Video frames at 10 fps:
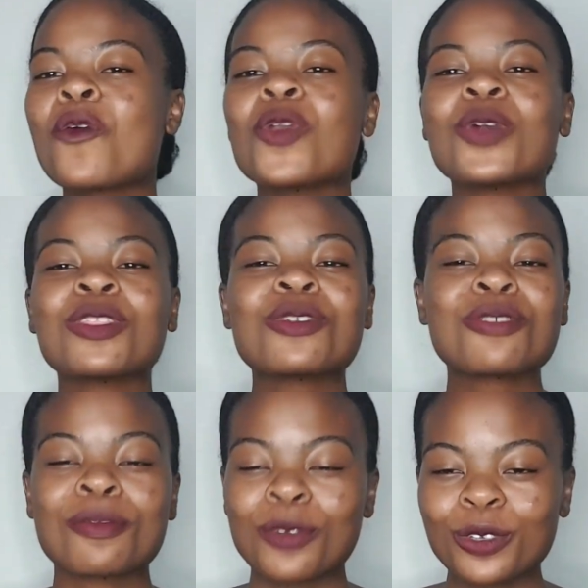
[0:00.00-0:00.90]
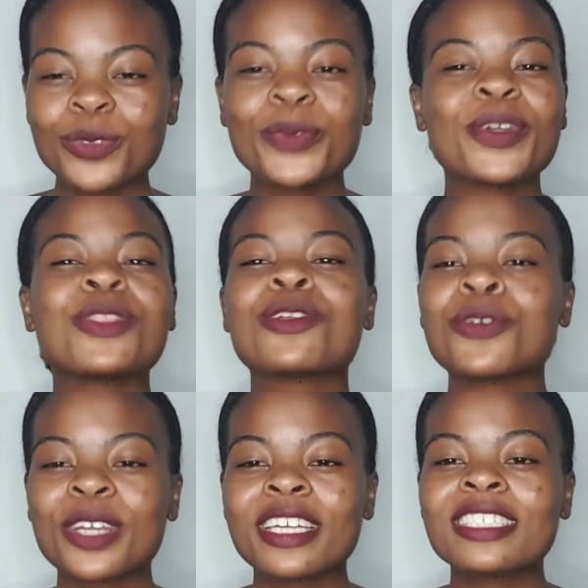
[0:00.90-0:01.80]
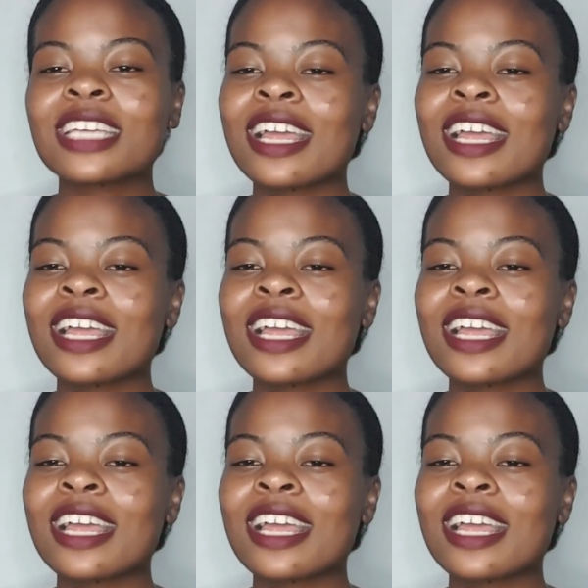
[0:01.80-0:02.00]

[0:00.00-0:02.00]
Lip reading: we went through the most, we went through it.